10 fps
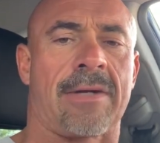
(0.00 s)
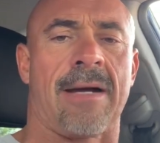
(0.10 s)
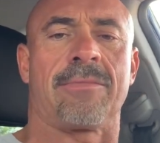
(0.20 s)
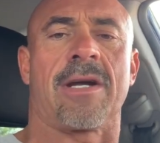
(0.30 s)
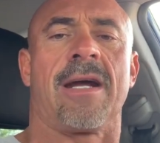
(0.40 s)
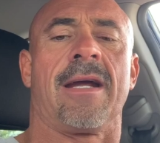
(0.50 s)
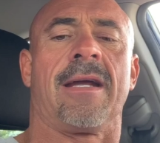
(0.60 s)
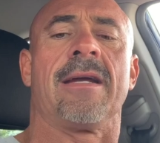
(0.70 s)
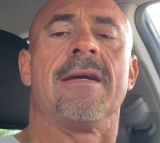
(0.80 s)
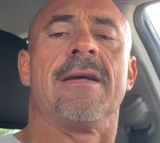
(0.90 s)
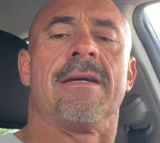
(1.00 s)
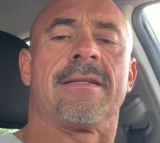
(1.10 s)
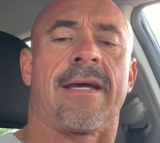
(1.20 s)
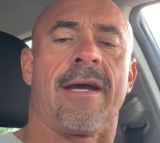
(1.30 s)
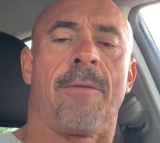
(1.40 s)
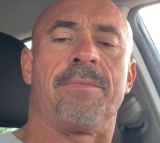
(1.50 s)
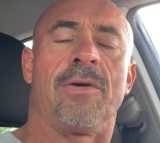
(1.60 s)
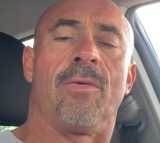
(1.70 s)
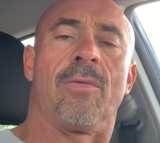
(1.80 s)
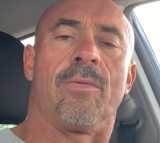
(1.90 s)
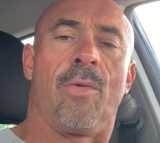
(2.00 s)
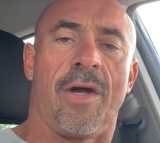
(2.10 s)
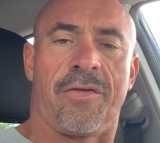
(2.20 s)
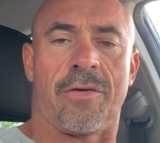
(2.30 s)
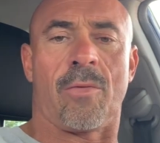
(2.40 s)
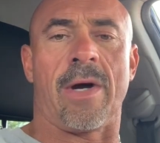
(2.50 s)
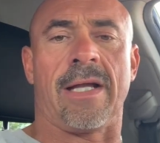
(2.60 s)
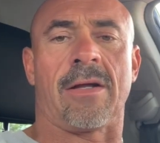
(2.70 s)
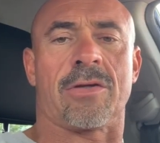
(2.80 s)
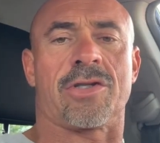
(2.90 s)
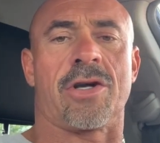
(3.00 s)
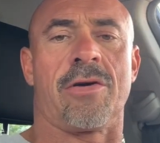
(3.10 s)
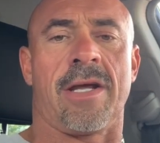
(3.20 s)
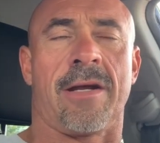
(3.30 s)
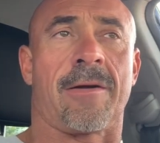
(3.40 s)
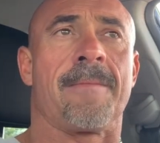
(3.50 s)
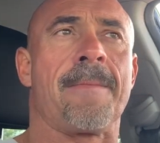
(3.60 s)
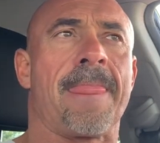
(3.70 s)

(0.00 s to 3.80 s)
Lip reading: I'm trying to help you with your weight loss journey here.